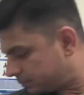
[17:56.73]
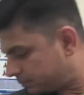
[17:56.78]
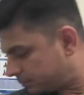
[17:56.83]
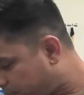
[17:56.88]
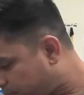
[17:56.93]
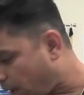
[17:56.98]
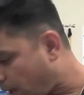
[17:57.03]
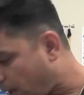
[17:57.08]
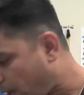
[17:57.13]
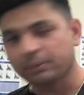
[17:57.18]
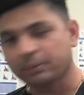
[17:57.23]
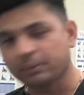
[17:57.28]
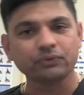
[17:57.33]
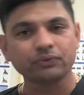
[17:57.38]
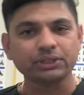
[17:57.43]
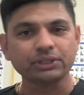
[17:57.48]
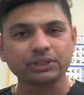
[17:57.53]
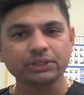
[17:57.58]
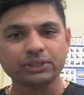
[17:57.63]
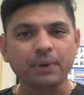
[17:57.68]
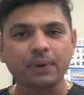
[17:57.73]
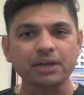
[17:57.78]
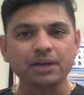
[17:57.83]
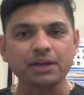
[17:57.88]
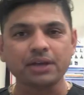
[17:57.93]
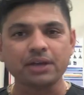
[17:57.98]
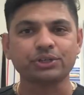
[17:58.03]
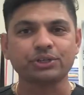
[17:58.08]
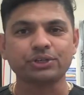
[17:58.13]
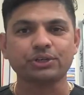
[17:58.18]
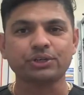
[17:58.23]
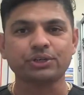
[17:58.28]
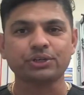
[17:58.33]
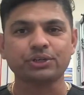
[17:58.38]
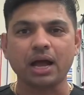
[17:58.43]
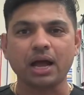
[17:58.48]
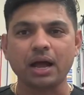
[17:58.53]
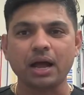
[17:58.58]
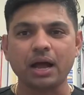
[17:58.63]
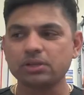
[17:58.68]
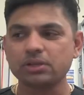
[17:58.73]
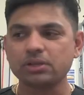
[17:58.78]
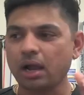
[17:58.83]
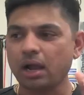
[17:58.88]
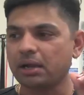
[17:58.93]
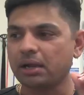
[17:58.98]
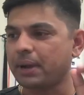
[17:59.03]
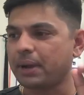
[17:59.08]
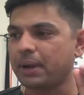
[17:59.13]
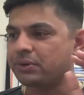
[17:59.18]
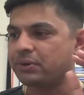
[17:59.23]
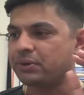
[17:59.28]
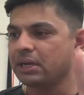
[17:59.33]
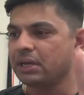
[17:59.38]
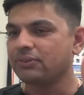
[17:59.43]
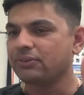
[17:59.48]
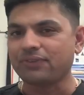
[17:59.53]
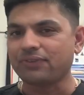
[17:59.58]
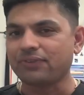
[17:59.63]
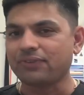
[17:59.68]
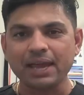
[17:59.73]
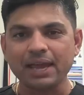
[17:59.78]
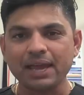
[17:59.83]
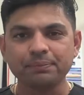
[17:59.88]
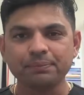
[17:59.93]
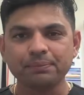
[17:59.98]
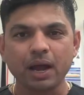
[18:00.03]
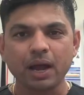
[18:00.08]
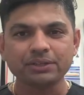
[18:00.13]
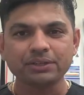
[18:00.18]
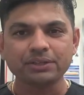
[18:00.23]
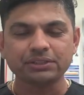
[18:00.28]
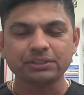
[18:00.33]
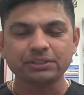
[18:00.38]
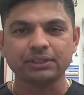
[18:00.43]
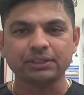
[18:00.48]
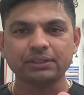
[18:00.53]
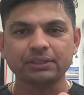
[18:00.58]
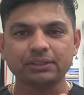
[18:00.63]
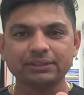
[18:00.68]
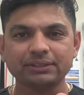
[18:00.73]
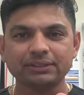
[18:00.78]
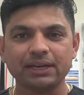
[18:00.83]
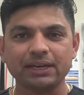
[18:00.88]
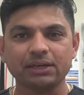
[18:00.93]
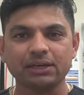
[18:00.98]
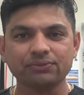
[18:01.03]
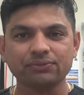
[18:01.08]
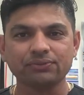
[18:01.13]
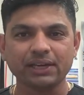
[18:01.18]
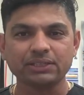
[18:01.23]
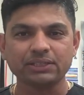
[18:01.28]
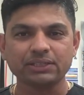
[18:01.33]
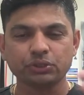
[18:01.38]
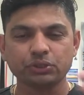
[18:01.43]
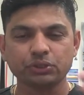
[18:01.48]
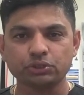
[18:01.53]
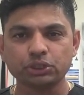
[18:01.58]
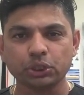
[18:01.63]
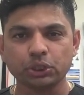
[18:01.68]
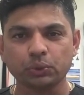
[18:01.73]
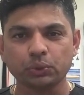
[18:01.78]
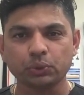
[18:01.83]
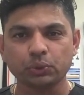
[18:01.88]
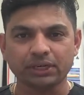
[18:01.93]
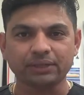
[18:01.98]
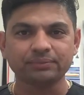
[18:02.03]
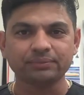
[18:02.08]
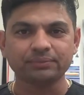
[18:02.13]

problem with the posture. So I'll talk about 5 posture that affects your shoulder.